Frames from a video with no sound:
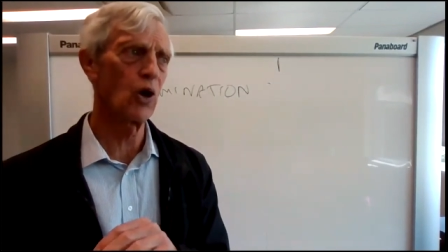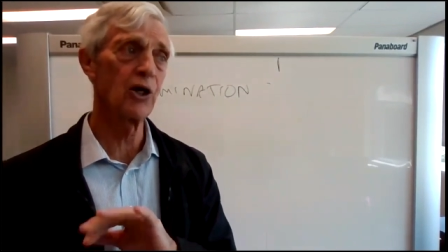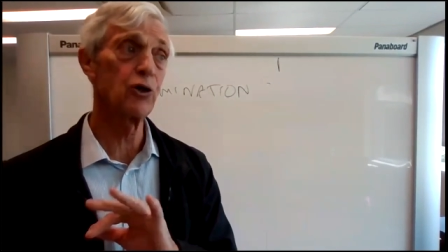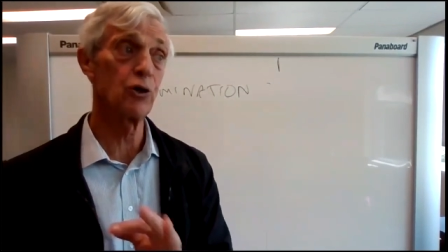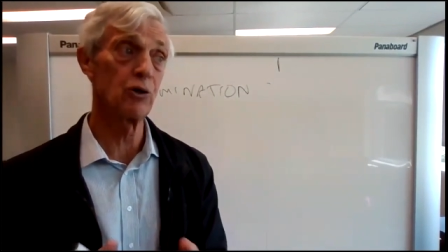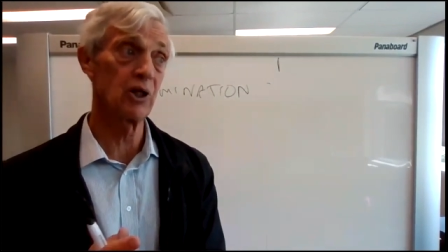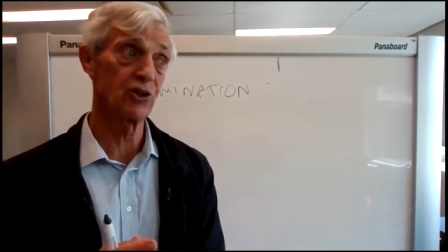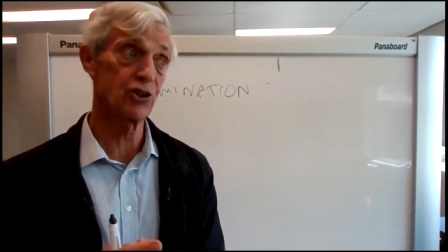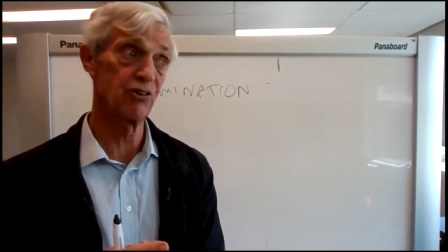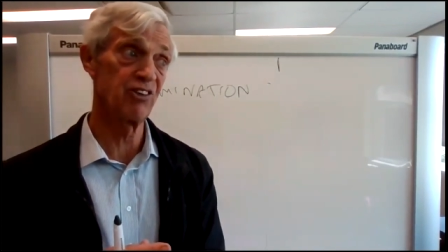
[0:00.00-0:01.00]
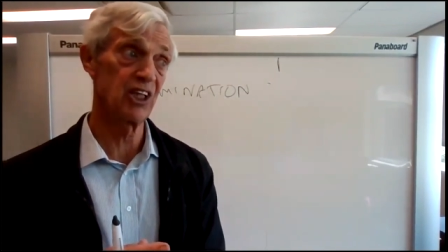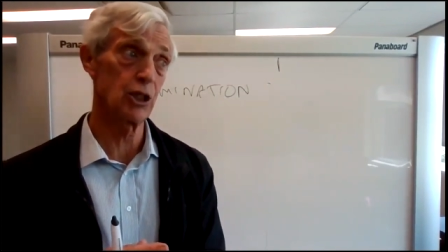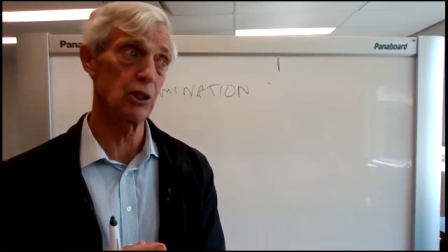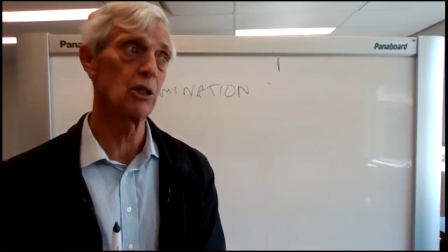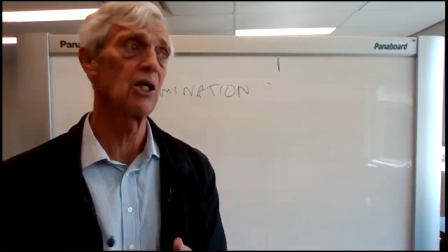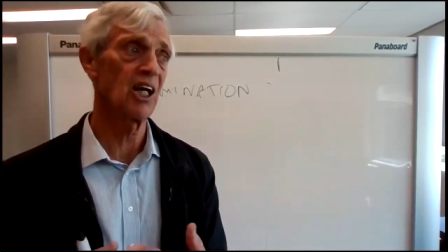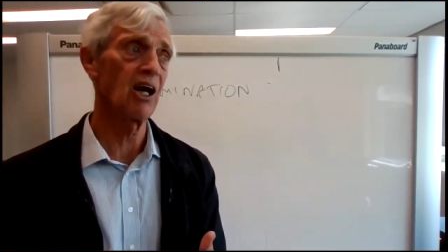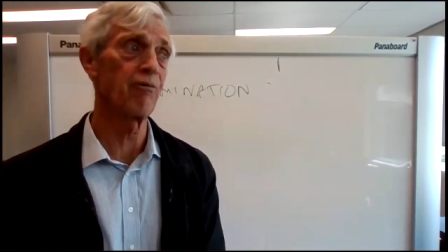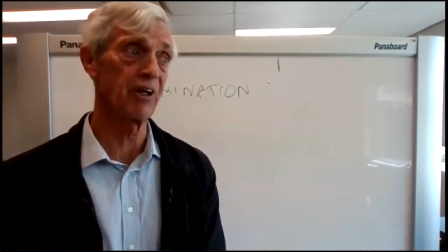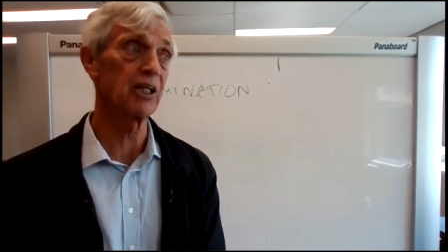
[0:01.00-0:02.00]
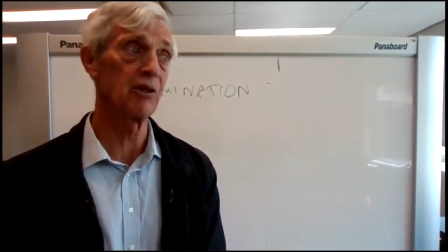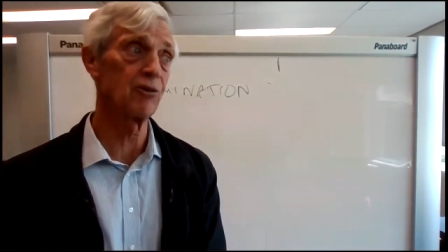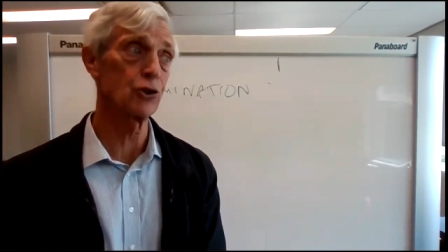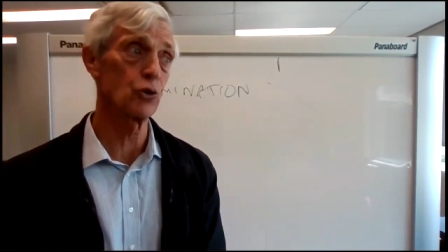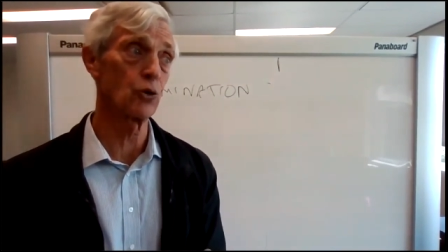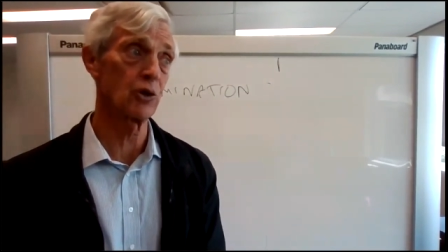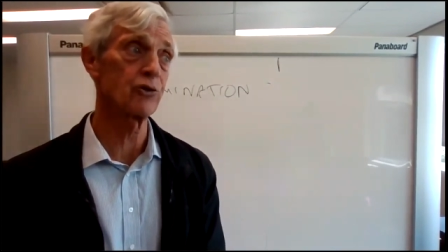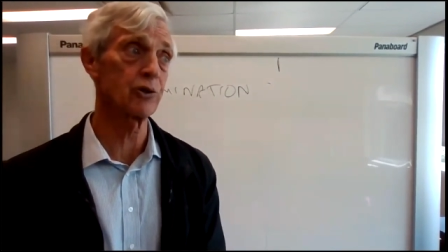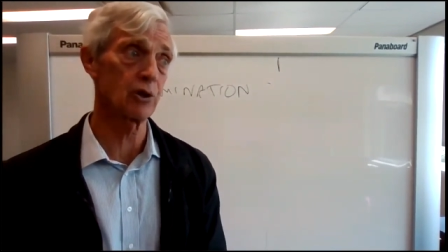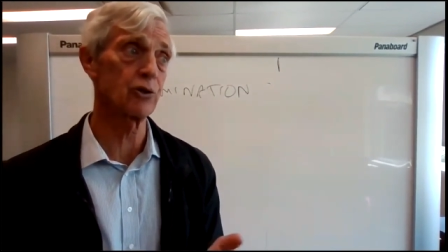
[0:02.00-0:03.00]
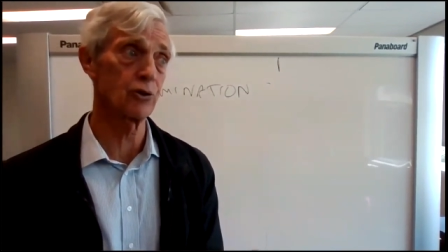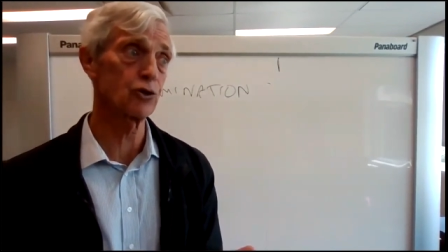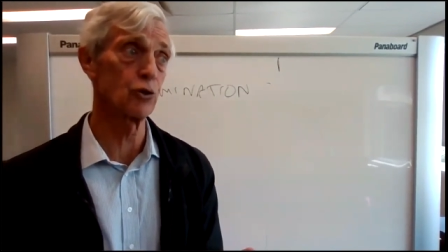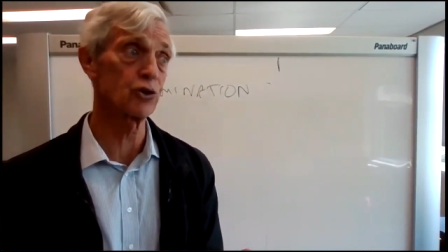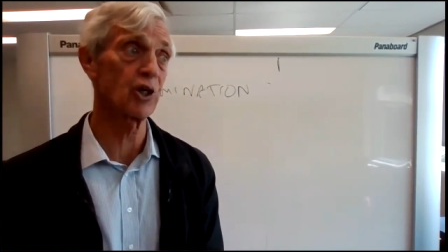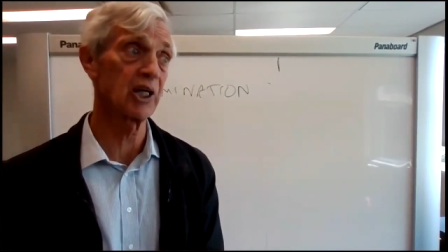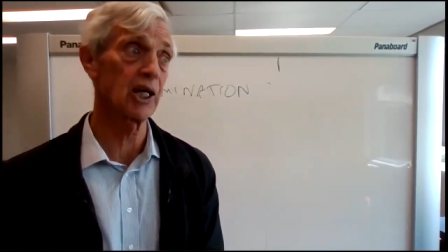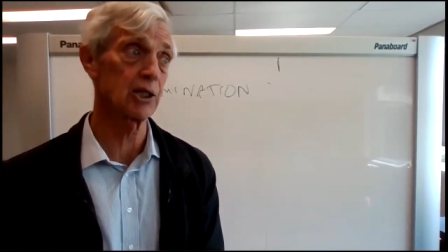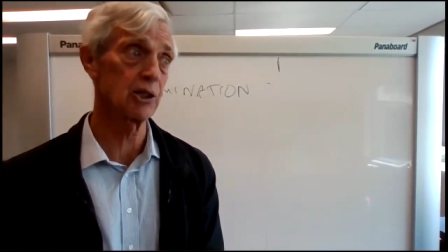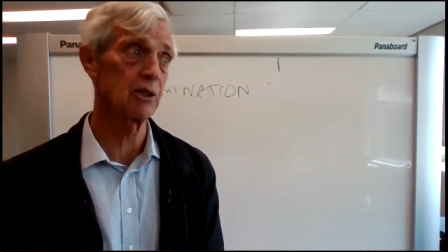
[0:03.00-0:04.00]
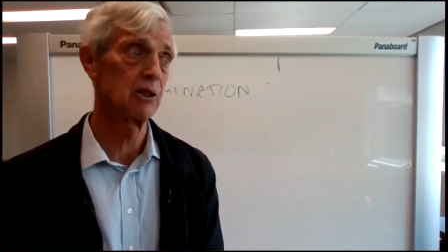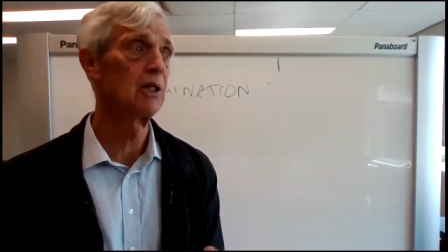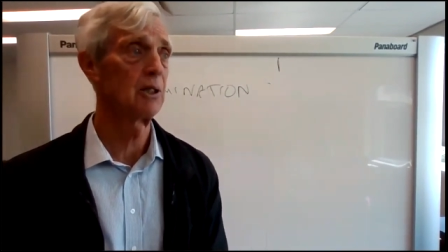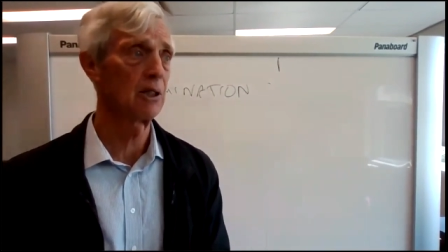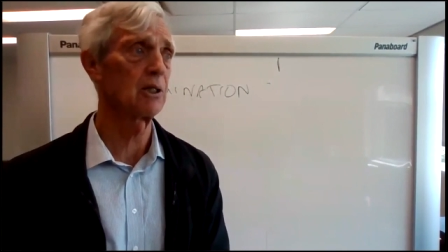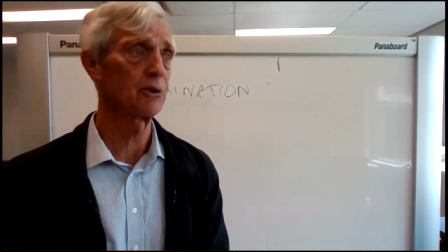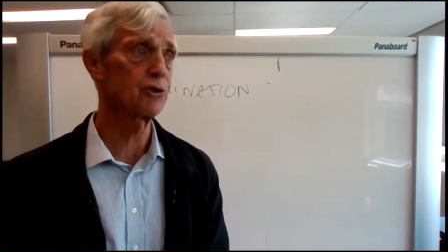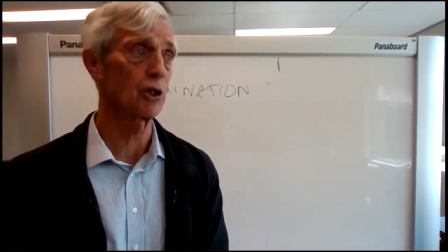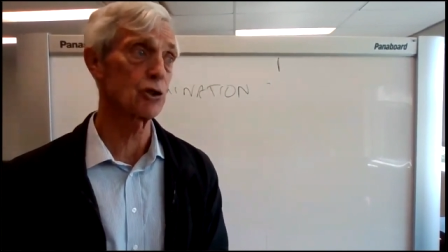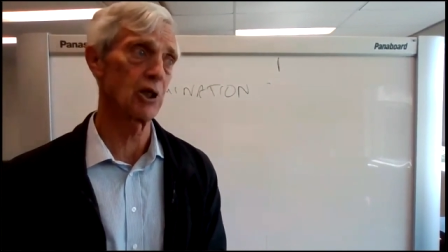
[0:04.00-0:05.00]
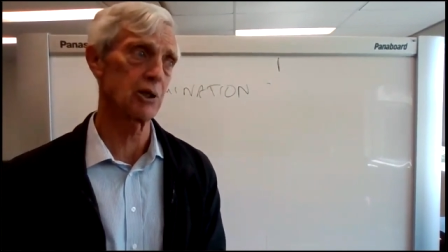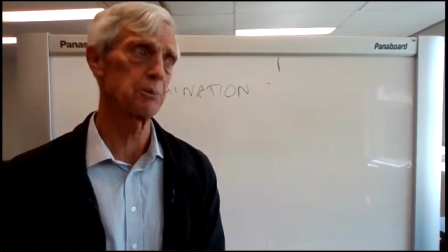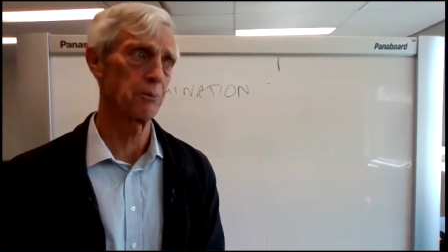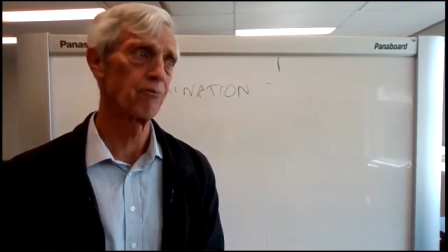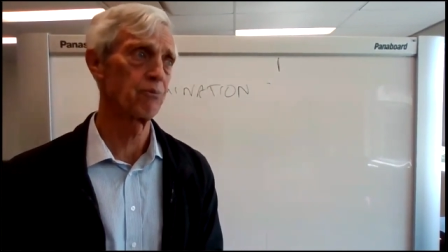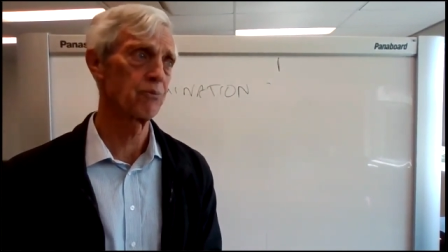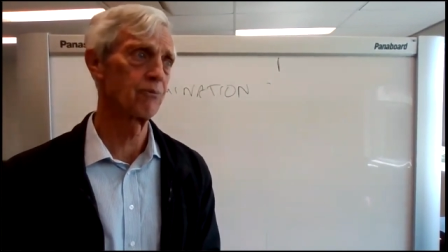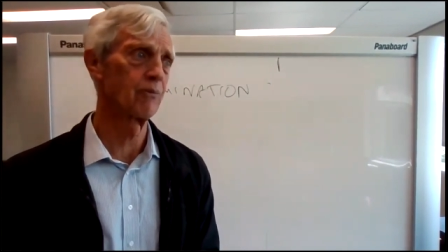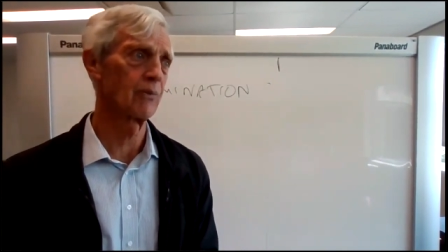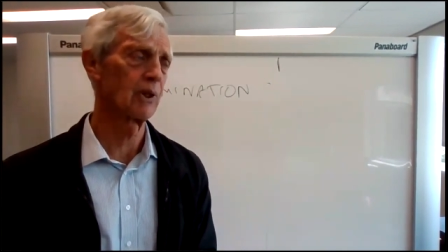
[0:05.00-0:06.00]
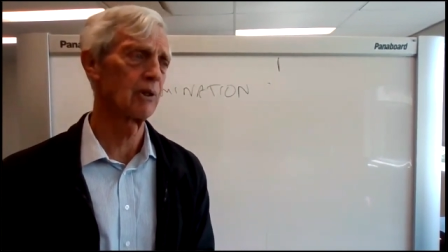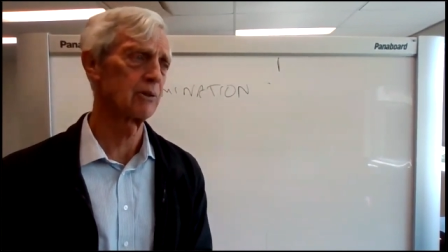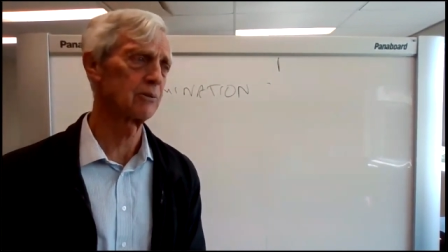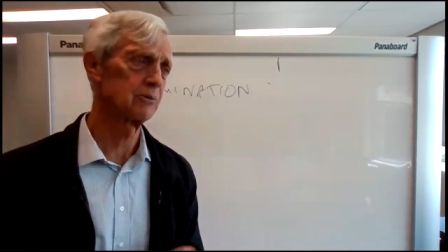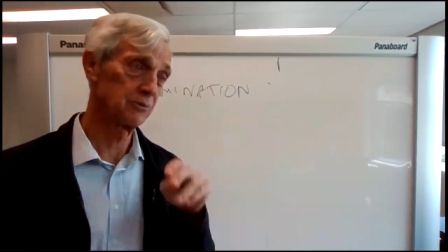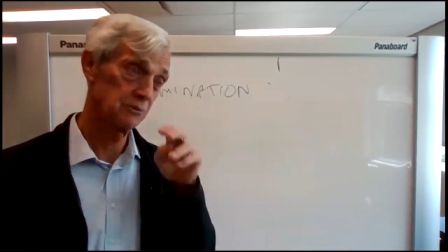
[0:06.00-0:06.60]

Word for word: or unduly severe affective disorders such as suicidality and such. Um,